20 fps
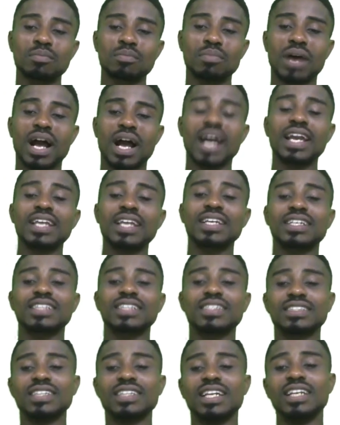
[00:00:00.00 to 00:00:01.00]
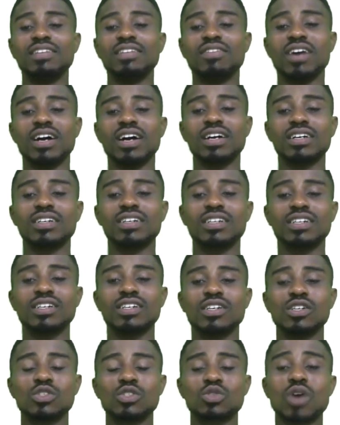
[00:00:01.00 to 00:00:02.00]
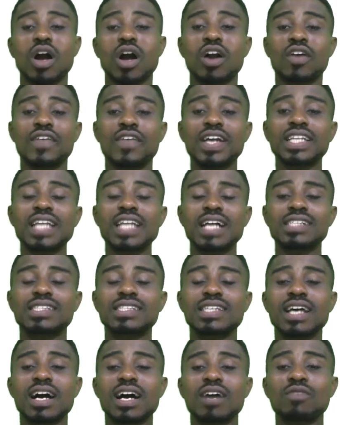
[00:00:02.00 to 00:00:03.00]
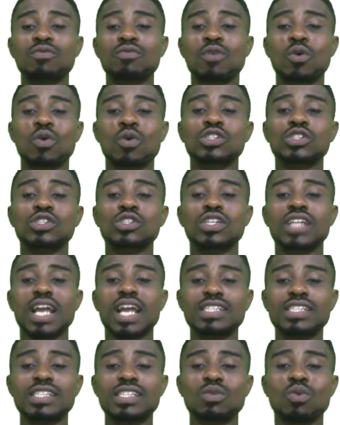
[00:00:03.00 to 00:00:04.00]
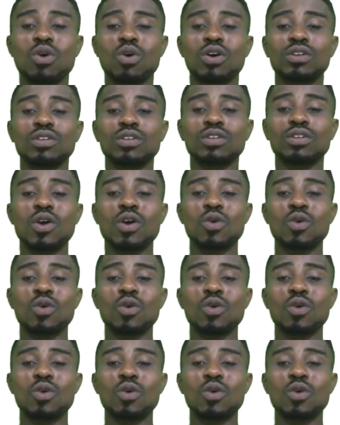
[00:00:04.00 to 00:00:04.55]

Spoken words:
by the liver. So our correct answer for question 91